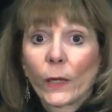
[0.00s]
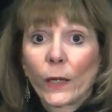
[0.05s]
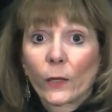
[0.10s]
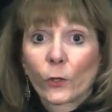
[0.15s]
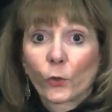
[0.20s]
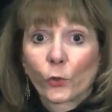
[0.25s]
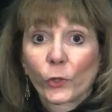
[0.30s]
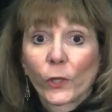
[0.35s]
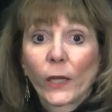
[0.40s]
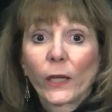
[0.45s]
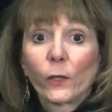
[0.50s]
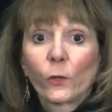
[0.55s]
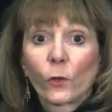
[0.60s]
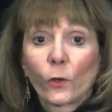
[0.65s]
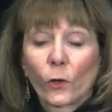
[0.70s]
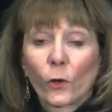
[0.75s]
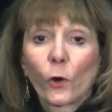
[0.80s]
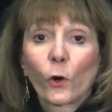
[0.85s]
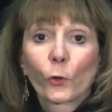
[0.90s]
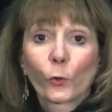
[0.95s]
and
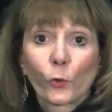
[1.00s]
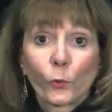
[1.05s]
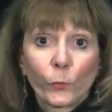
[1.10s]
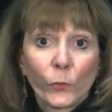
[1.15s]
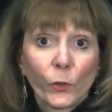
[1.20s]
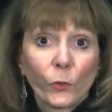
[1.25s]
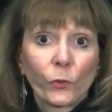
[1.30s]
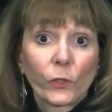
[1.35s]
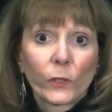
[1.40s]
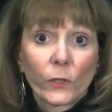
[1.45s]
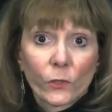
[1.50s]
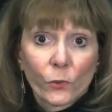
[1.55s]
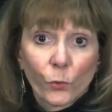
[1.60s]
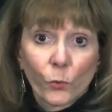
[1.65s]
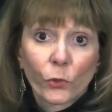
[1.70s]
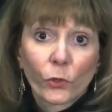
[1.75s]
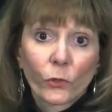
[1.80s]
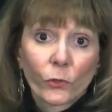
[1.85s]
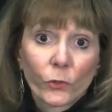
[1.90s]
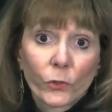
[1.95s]
create autoimmune
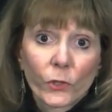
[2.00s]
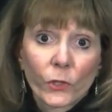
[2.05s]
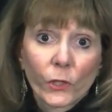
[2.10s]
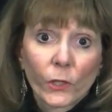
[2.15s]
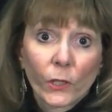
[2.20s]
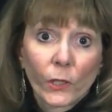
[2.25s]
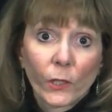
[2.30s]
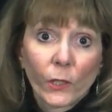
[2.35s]
disorders.